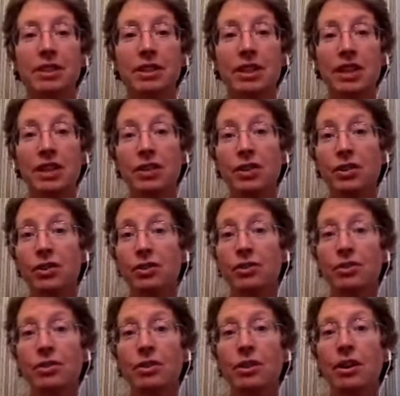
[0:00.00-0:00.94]

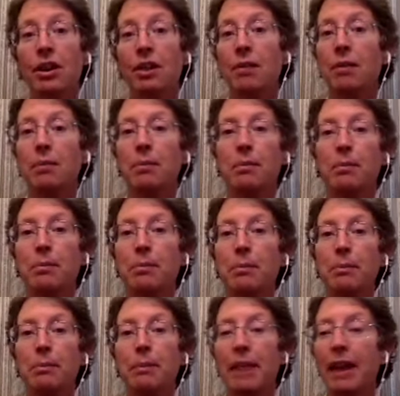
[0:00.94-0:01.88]
teachers
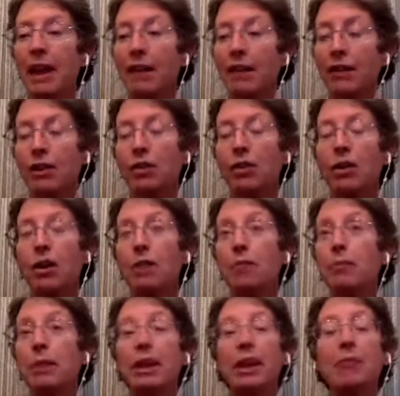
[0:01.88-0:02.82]
may have a
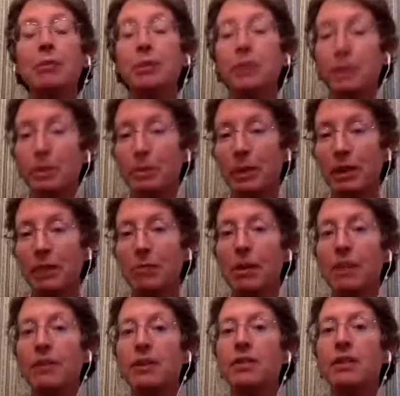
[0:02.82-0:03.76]
be able to speak
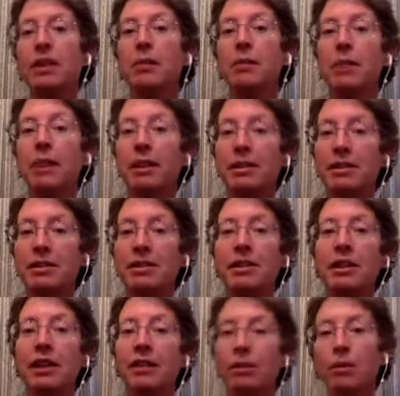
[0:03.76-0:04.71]
about the Dhamma and
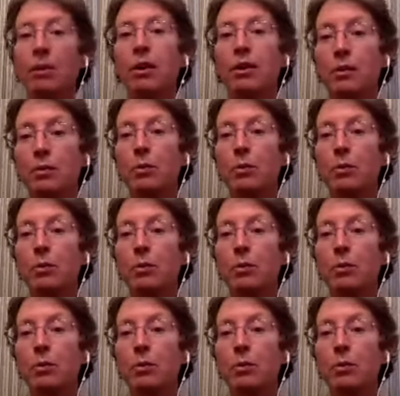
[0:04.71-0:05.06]
still have uh,